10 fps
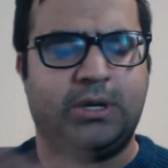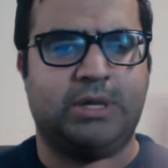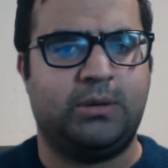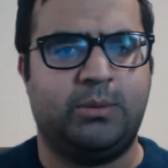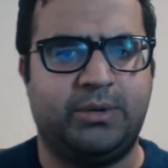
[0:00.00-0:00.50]
I
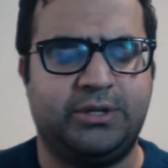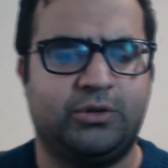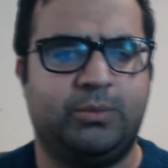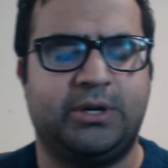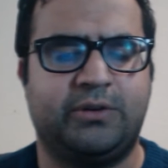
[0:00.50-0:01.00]
can't remember. I need
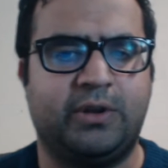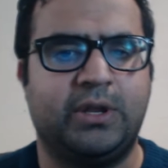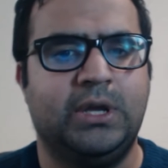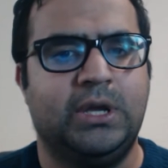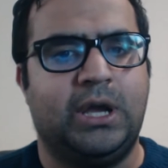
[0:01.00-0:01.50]
to go back and
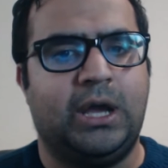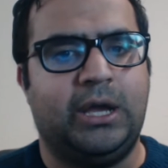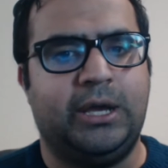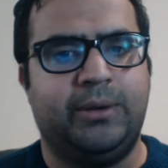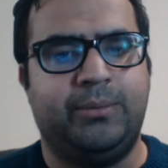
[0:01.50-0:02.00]
read.
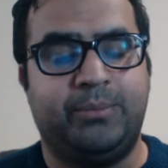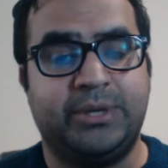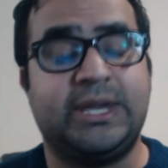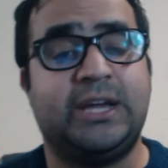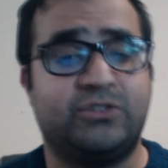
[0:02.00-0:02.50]

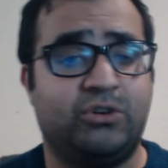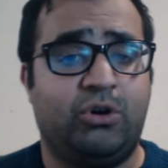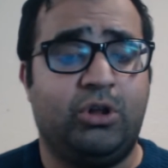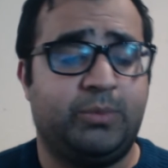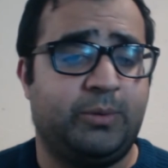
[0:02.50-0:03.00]
But yeah, so
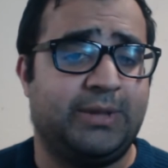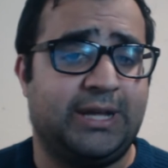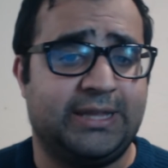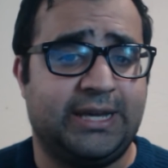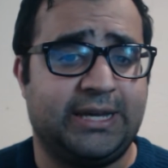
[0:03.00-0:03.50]
all the people
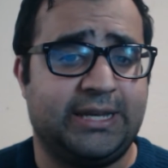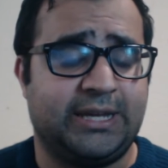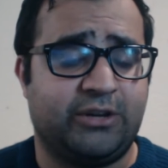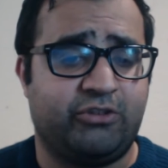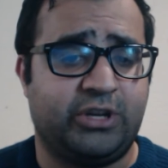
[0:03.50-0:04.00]
that are there are going to
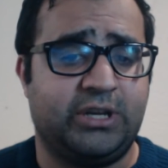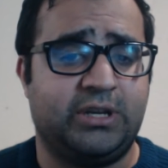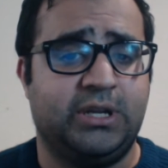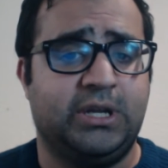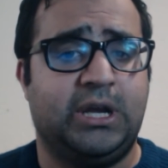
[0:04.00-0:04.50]
get trained,